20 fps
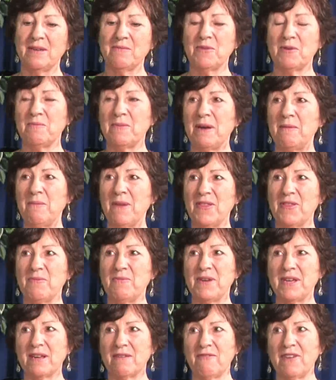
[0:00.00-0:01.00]
But my mother,
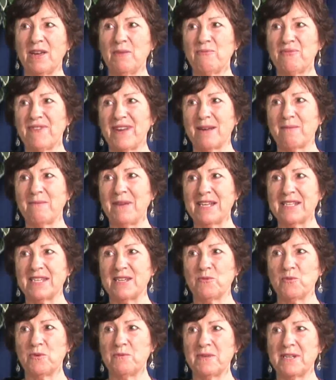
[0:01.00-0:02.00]
being a very
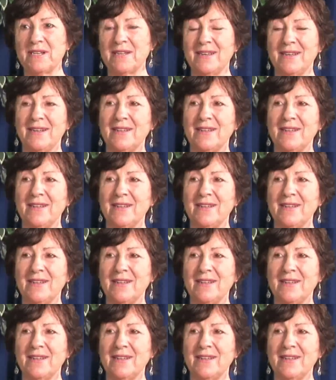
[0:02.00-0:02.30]
pragmatic woman,